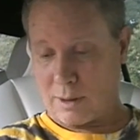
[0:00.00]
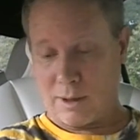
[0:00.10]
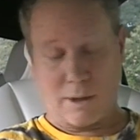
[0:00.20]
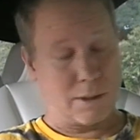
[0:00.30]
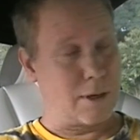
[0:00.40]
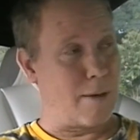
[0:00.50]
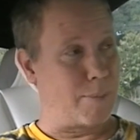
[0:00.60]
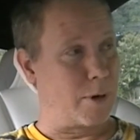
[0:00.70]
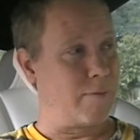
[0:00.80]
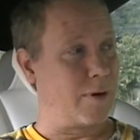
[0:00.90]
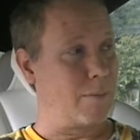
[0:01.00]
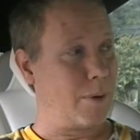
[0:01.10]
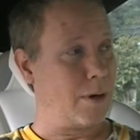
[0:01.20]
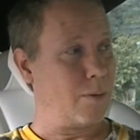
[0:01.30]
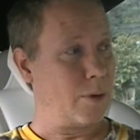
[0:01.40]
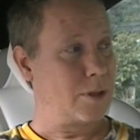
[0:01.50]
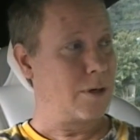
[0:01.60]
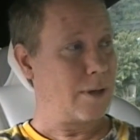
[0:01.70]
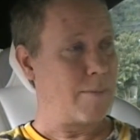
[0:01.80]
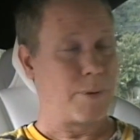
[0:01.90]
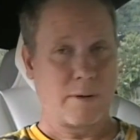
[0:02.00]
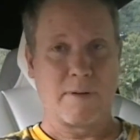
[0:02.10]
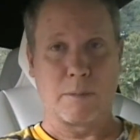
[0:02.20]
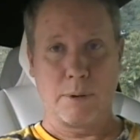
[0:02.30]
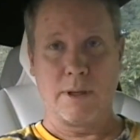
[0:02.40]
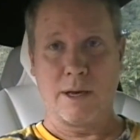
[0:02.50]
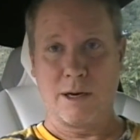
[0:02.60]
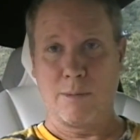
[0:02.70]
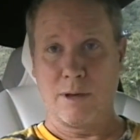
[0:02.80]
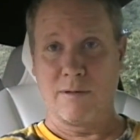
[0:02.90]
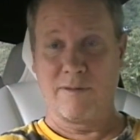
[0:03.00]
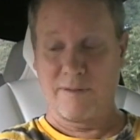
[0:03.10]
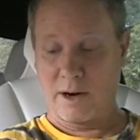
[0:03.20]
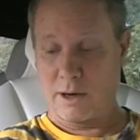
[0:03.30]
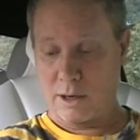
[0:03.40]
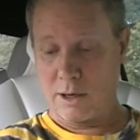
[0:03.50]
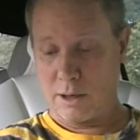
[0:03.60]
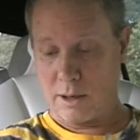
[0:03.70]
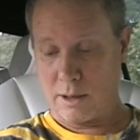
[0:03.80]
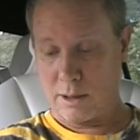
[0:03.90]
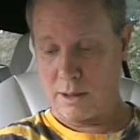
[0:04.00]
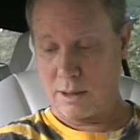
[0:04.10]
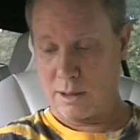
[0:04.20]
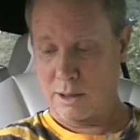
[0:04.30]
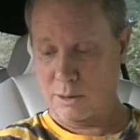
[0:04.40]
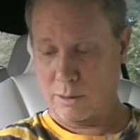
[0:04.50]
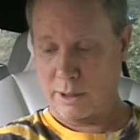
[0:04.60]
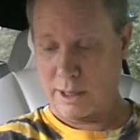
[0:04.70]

You know, it's not perfect, but we shouldn't let perfect be the enemy of very good, and it's only